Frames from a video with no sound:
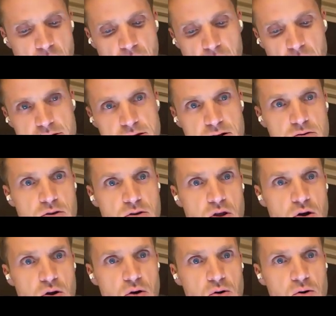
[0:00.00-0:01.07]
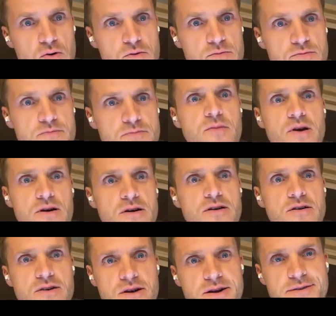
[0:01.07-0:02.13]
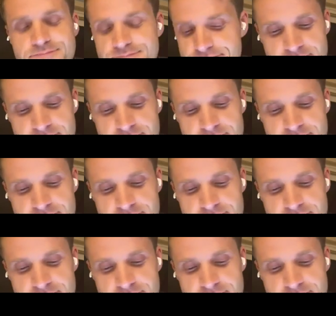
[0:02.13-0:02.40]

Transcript: I don't know. Oh, okay.